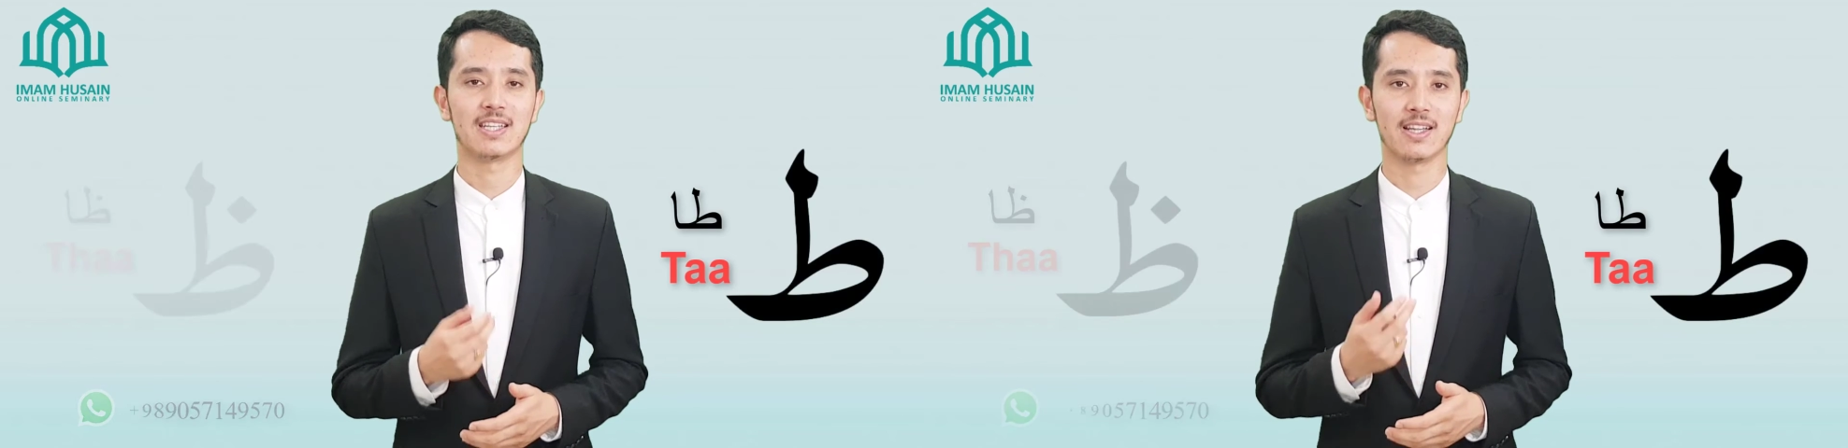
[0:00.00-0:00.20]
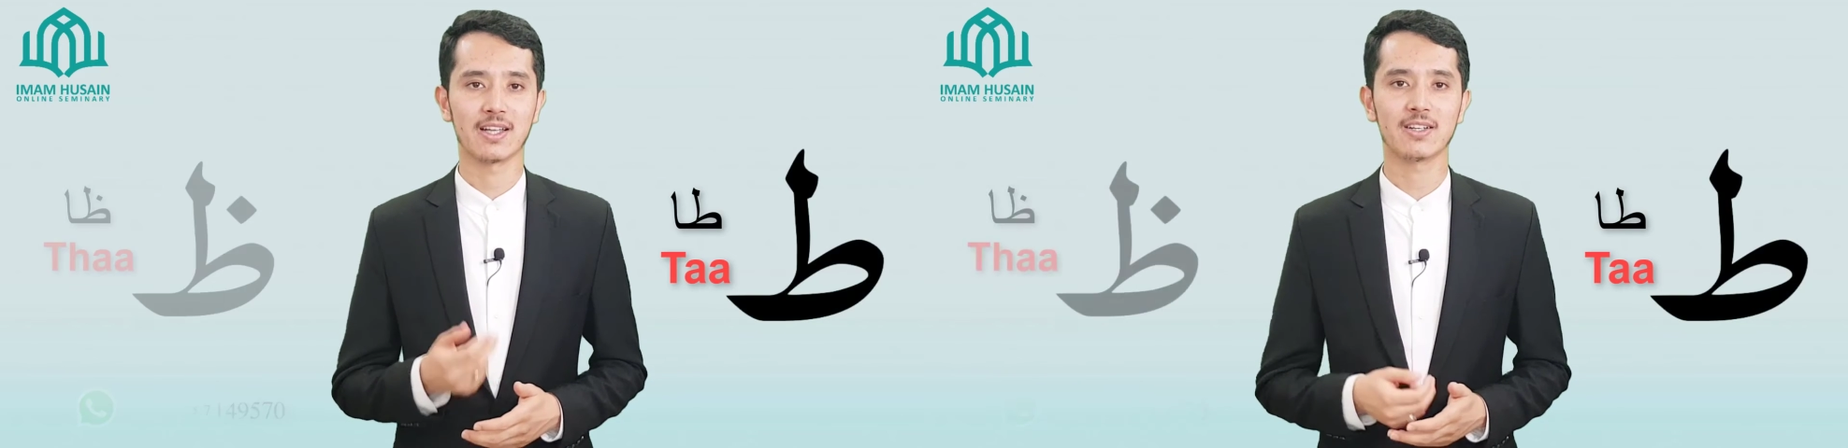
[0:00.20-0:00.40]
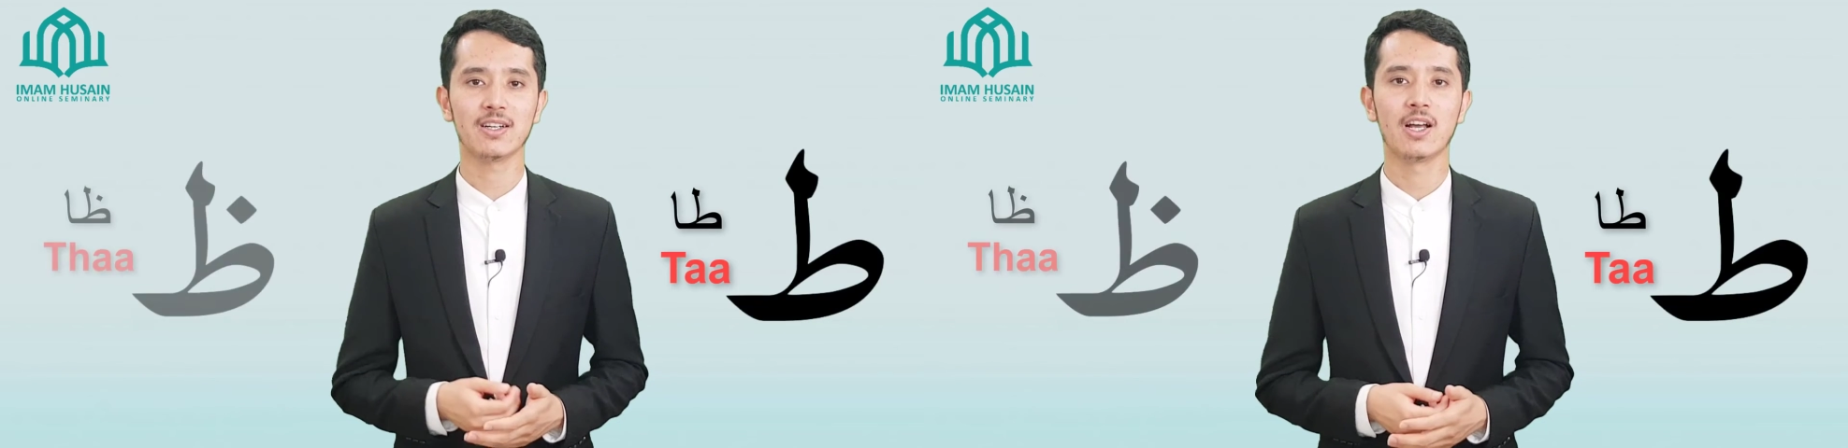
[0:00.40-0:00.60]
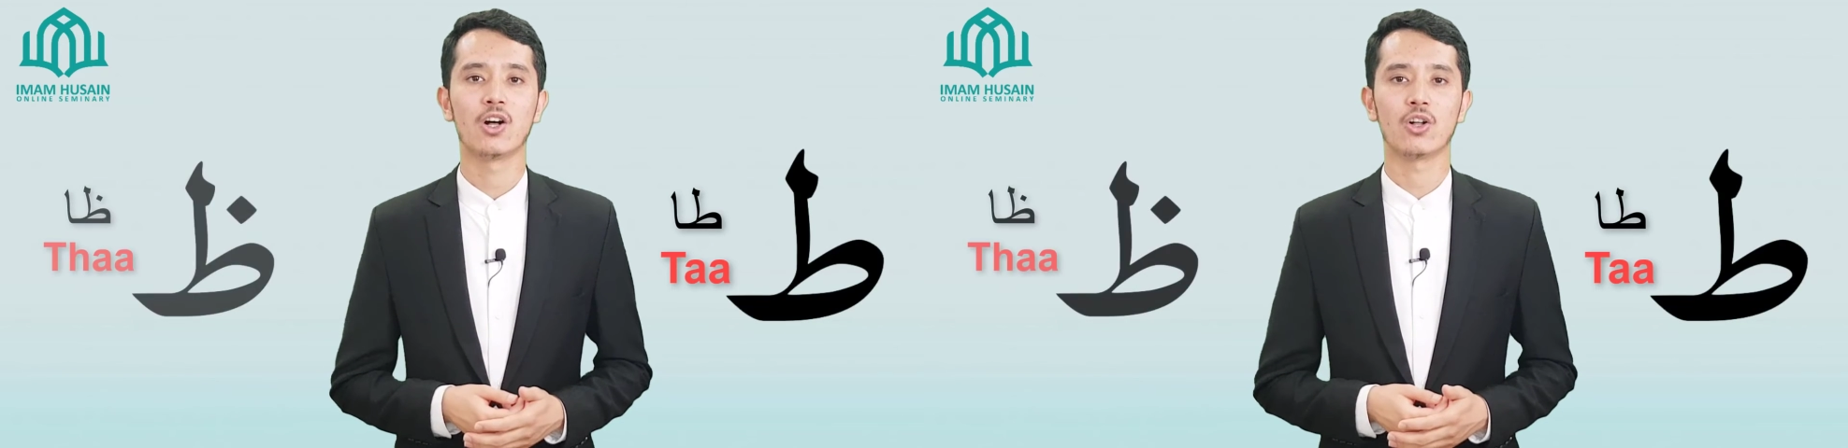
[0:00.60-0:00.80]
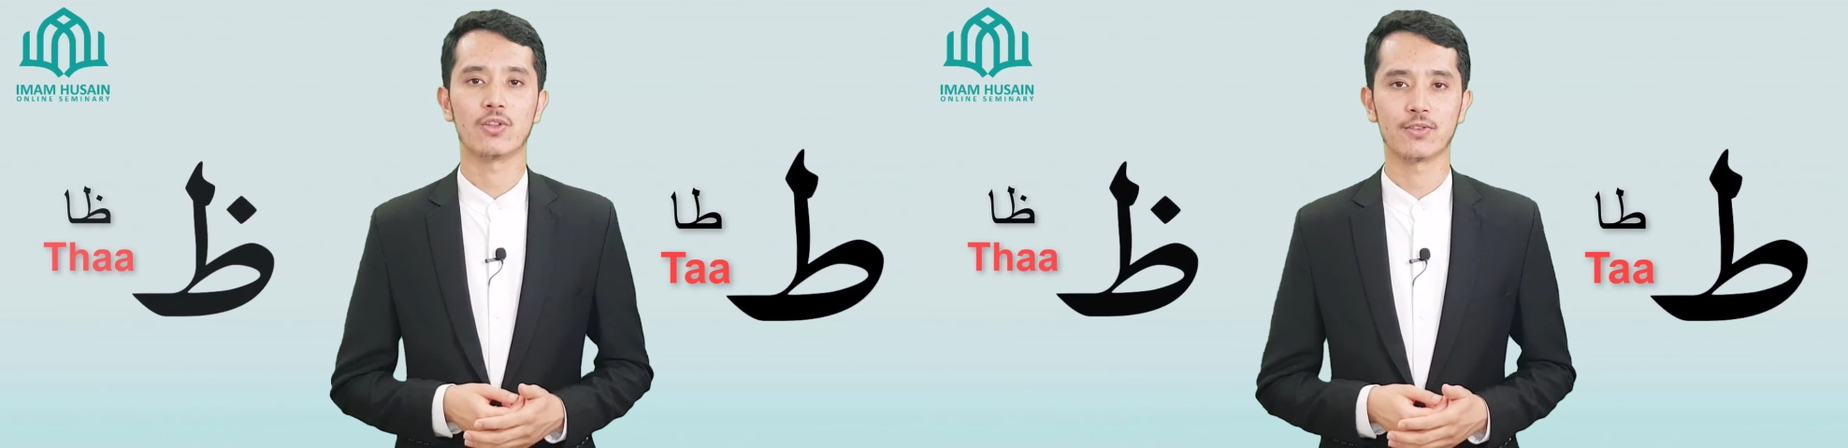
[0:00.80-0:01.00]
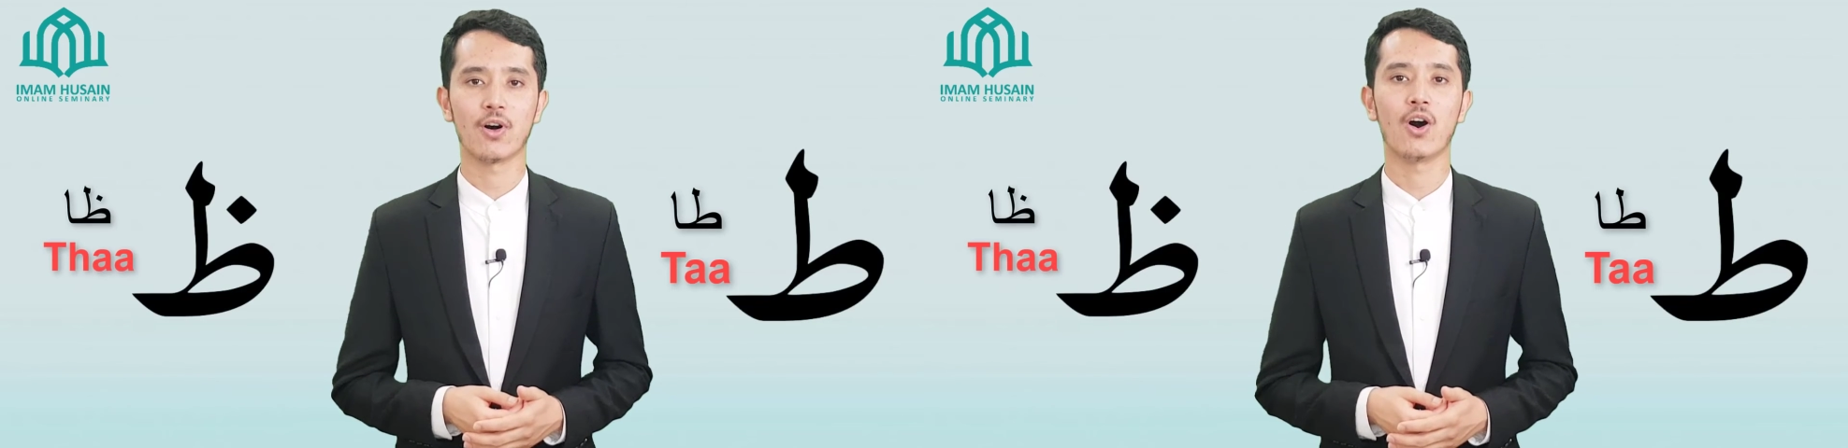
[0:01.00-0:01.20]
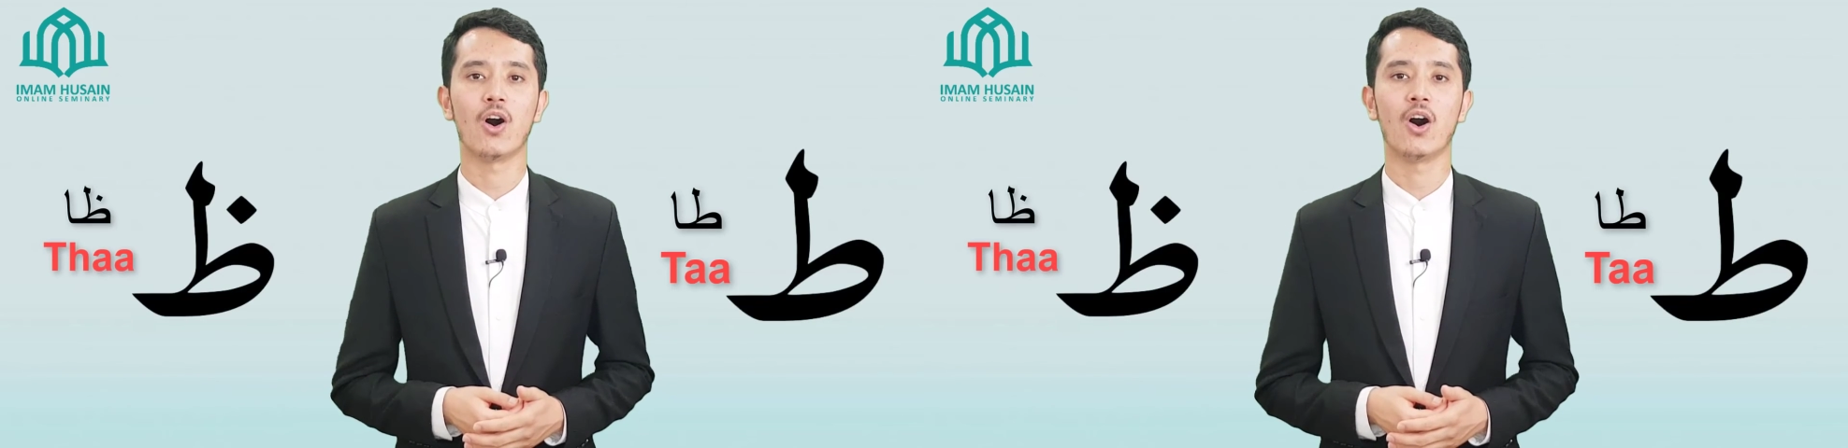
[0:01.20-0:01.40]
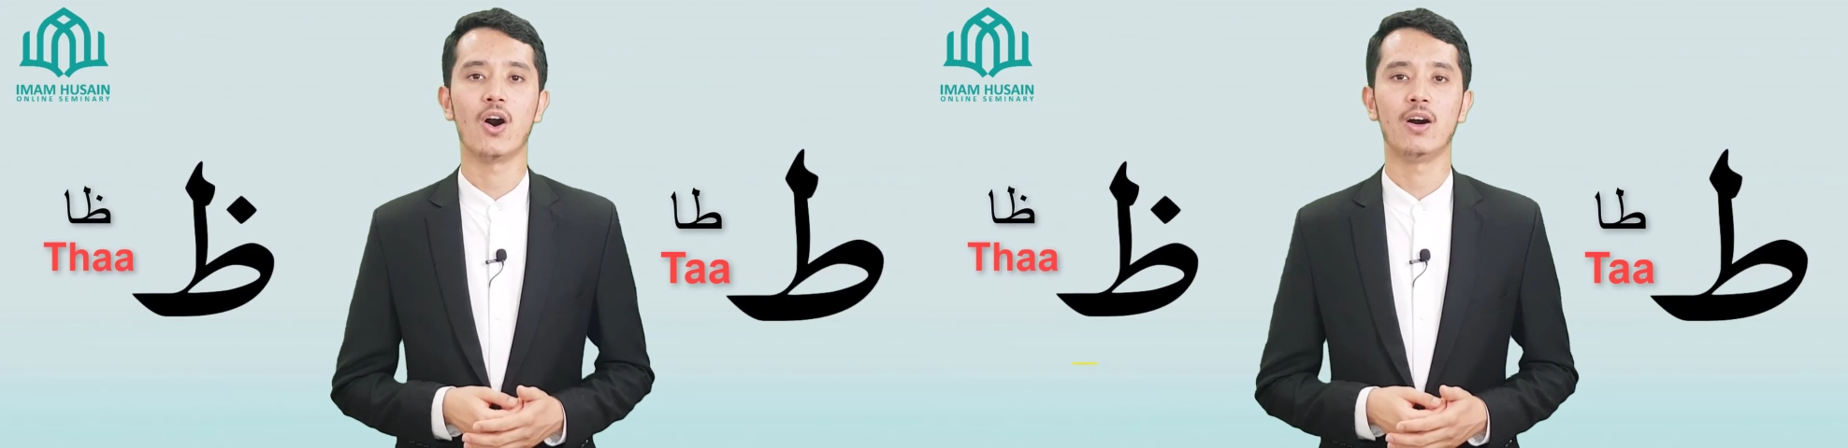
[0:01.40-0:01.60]
letter
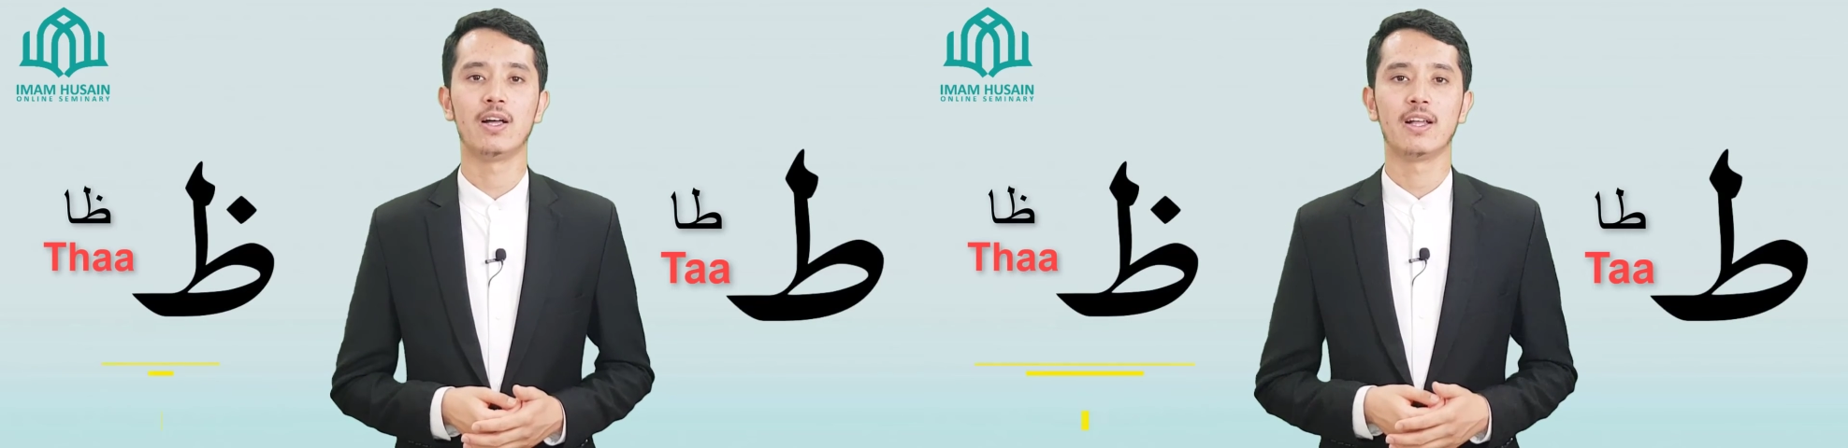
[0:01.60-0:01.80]
Dha.